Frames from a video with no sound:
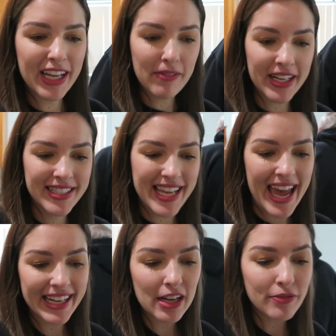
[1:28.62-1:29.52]
I get ready
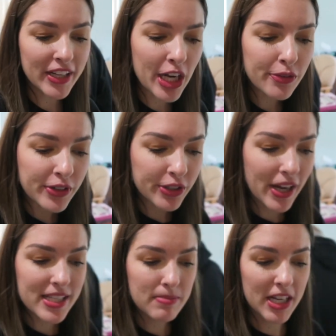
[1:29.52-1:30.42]
to edit a video for you
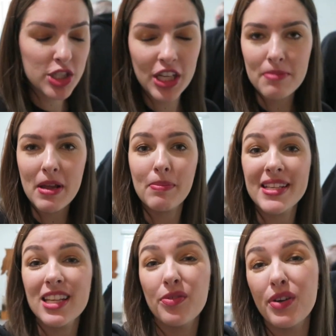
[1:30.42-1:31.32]
guys, I'm actually gonna make
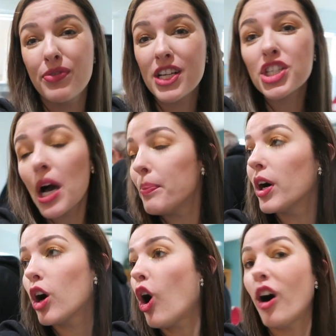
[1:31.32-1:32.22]
myself a fresh
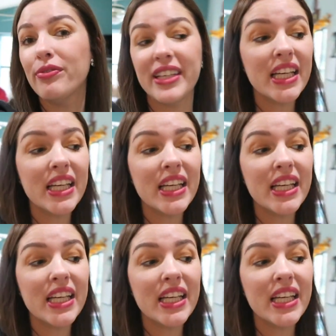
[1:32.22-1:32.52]
cup of coffee.